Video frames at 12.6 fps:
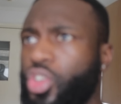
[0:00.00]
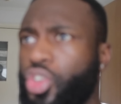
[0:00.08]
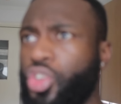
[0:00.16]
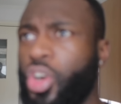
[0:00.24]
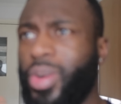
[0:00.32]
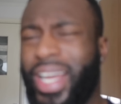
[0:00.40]

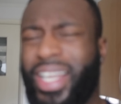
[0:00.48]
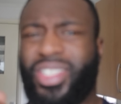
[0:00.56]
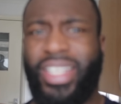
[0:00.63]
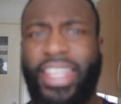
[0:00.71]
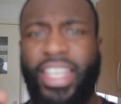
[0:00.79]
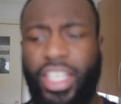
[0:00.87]
you don't
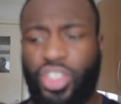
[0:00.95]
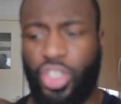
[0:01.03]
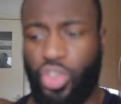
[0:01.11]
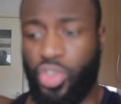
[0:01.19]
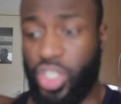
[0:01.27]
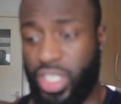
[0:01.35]
actually need
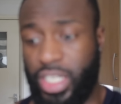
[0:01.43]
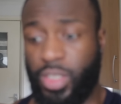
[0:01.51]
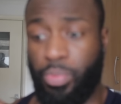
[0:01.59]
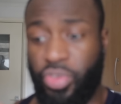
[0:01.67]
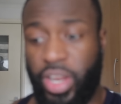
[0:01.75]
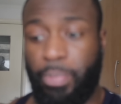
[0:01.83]
to, you just need
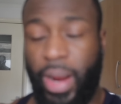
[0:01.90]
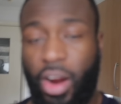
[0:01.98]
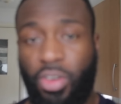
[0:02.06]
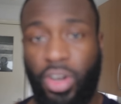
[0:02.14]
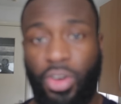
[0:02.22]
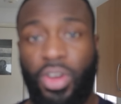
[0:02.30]
to break
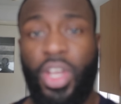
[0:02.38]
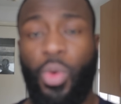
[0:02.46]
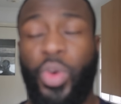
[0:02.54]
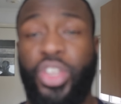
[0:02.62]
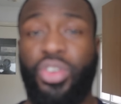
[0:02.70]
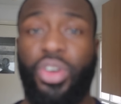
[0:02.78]
parallel.
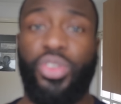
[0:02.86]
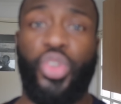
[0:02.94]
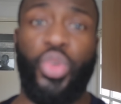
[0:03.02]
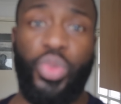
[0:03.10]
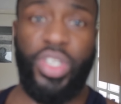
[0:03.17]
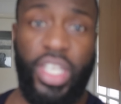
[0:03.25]
When you go
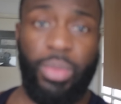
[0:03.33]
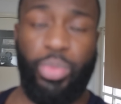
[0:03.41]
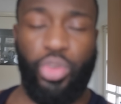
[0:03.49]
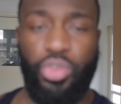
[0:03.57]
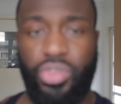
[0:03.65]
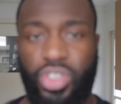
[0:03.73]
too
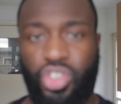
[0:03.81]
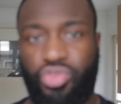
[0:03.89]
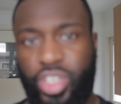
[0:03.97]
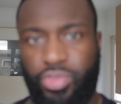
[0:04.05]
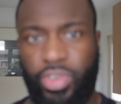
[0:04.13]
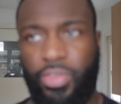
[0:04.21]
deep, you use a
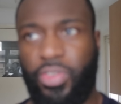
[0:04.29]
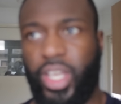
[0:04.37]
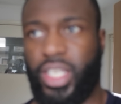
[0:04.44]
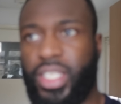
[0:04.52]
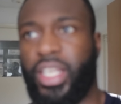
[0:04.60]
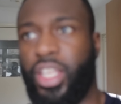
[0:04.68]
stretch
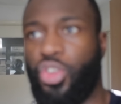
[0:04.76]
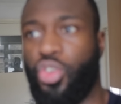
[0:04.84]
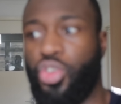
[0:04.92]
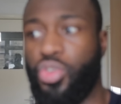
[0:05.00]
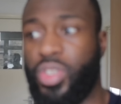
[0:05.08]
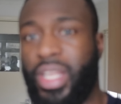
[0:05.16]
reflex and then
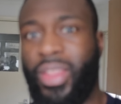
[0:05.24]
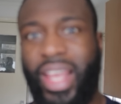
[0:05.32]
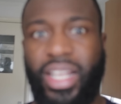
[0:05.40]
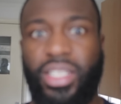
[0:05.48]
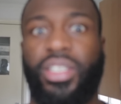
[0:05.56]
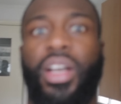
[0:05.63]
you're using
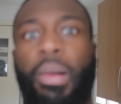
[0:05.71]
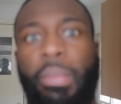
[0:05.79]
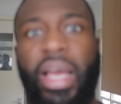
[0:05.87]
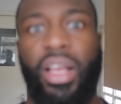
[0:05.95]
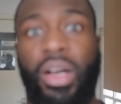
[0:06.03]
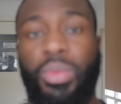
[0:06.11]
that to come
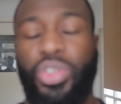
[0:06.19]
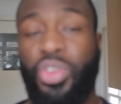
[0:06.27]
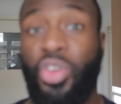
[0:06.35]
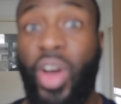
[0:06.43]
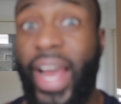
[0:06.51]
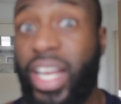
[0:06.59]
back up. So
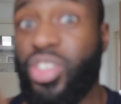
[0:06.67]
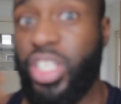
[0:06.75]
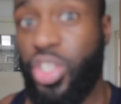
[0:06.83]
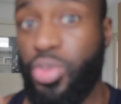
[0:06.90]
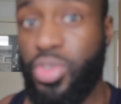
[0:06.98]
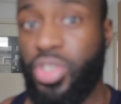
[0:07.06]
you're not
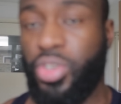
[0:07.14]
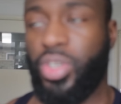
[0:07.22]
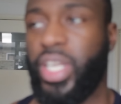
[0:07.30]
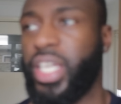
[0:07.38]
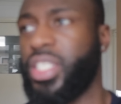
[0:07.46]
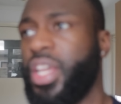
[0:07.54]
actually using
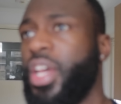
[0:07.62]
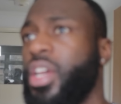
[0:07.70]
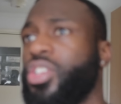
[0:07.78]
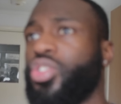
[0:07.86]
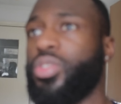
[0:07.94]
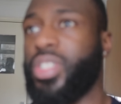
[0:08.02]
your legs.
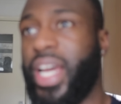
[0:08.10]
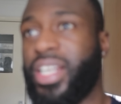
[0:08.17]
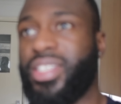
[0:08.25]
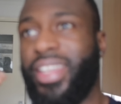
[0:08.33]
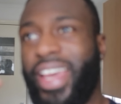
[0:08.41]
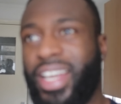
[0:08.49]
So to
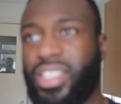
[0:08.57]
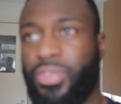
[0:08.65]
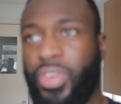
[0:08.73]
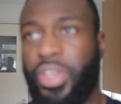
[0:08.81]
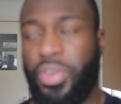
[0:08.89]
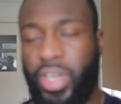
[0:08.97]
actually
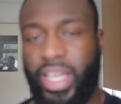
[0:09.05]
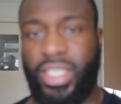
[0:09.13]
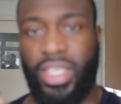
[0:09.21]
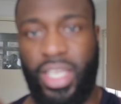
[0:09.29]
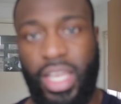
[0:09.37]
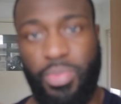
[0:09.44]
activate your
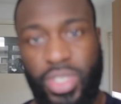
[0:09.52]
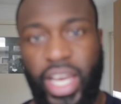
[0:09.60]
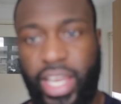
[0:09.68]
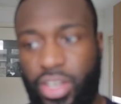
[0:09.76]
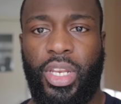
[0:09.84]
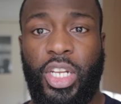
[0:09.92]
legs and keep
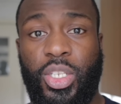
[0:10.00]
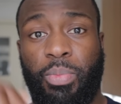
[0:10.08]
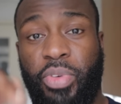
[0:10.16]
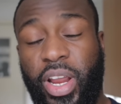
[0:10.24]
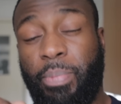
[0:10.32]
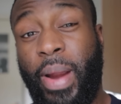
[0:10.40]
tight, you need to
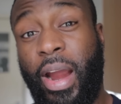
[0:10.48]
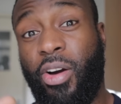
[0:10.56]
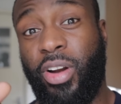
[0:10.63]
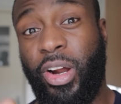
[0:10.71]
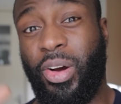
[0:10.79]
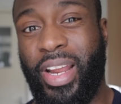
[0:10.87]
break
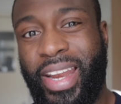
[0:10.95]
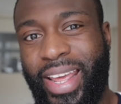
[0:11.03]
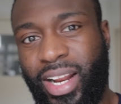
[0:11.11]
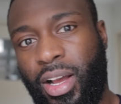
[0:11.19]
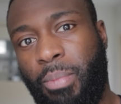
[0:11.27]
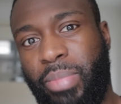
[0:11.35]
parallel and
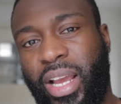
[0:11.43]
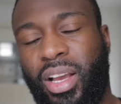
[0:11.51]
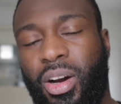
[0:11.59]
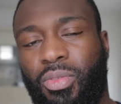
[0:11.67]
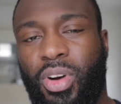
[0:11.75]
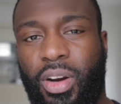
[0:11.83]
then come
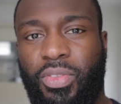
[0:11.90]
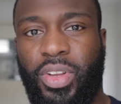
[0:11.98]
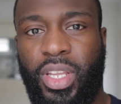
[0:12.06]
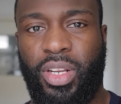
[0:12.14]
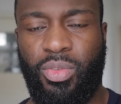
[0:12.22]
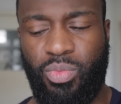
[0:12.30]
back up
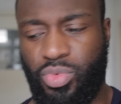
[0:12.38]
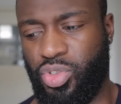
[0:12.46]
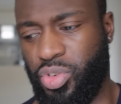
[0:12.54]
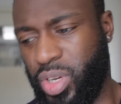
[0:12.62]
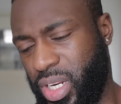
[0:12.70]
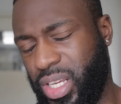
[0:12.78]
rather than
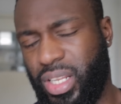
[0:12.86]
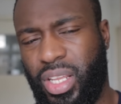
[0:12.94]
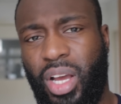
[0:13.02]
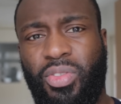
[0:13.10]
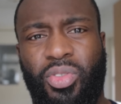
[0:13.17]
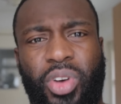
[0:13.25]
doing it
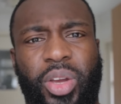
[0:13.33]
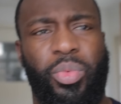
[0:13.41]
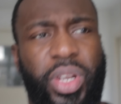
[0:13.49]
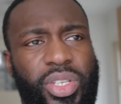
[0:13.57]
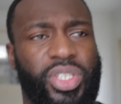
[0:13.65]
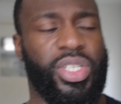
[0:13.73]
the other way,
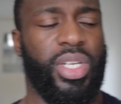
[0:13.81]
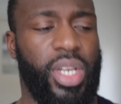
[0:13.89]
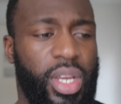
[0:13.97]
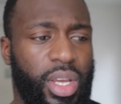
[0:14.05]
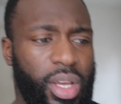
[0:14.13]
which,